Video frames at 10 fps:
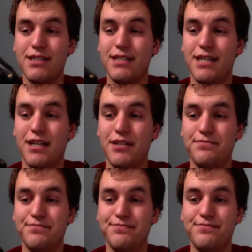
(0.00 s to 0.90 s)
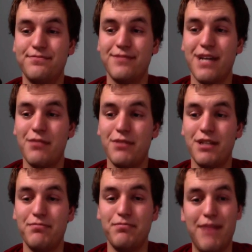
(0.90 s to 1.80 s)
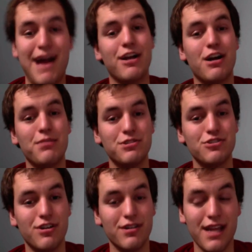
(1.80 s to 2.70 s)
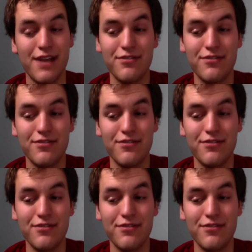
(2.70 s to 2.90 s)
how many bad copies there are left,